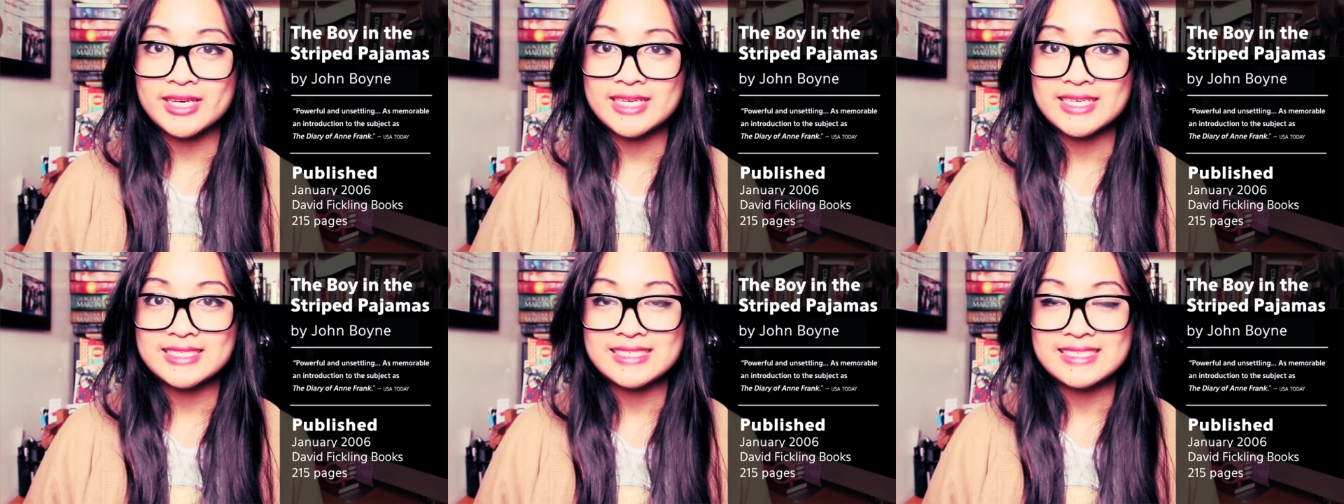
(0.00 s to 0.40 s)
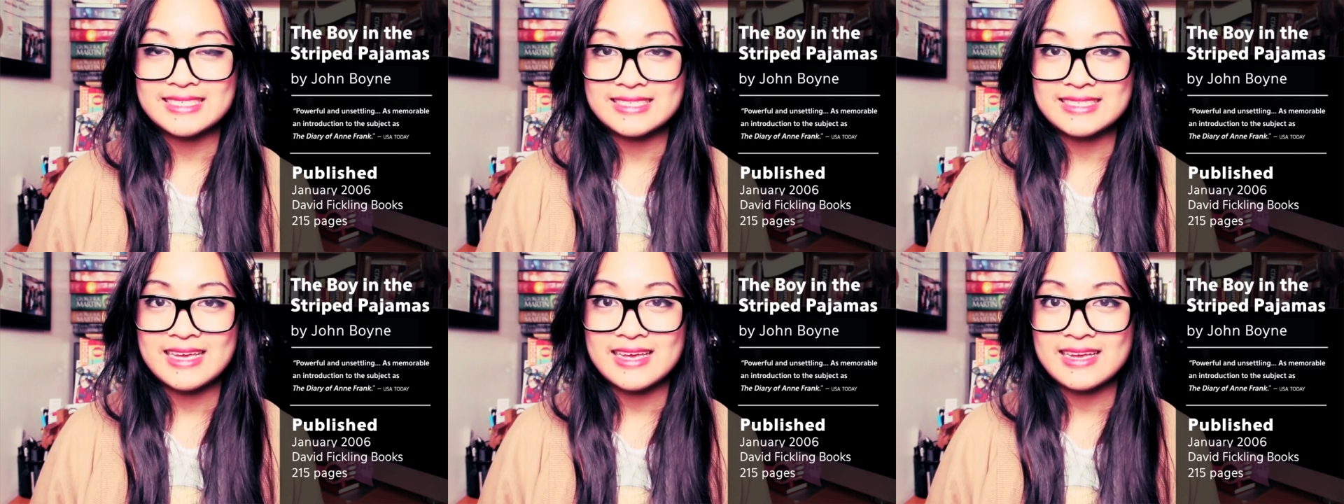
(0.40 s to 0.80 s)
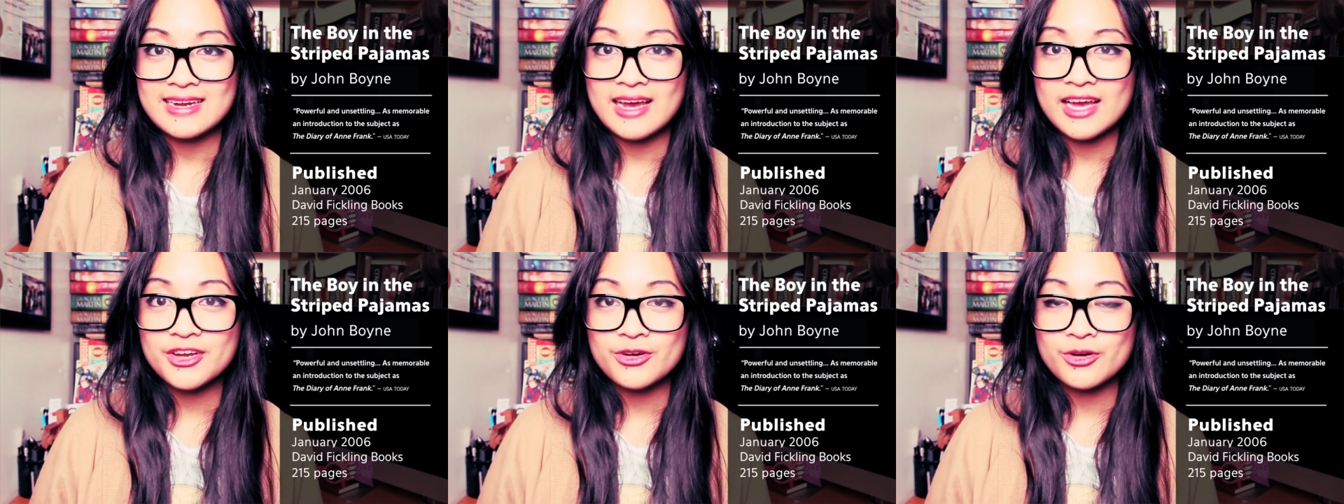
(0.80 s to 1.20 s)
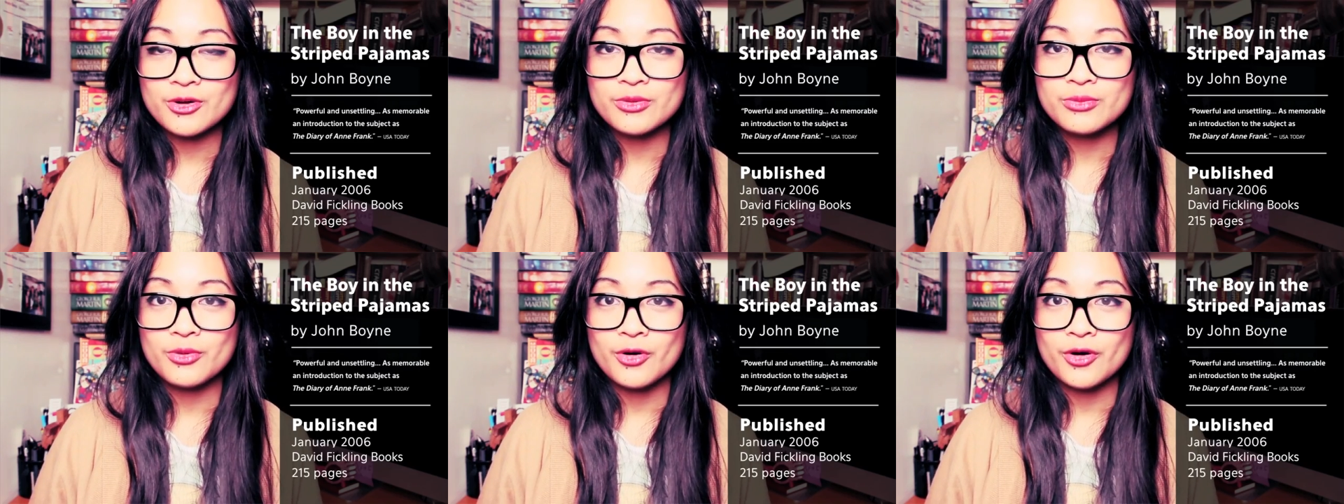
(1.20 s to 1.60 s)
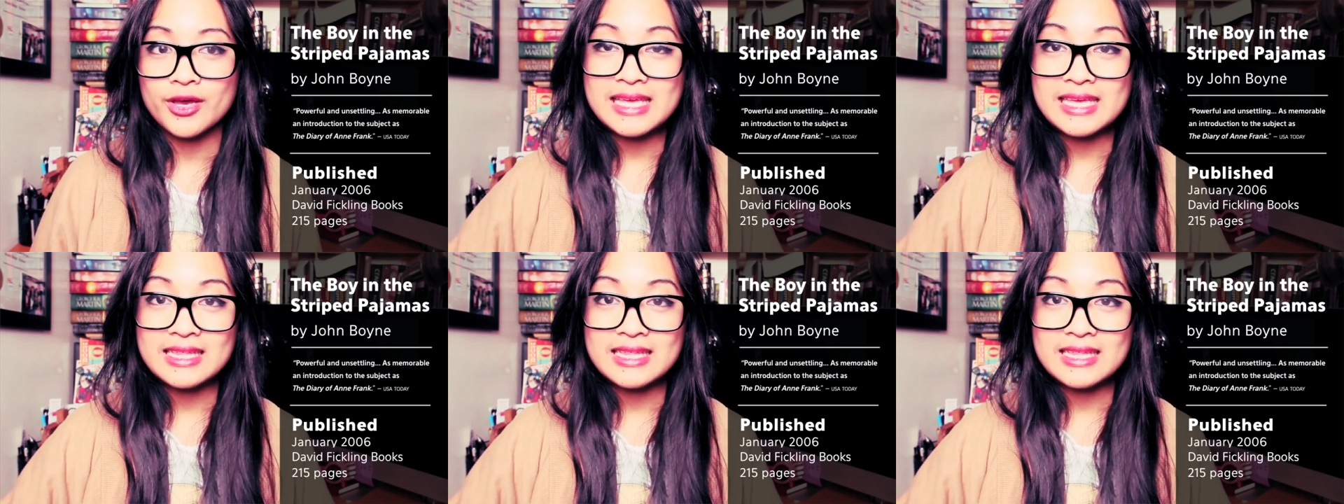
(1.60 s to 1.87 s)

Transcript: He is a nine-year-old boy.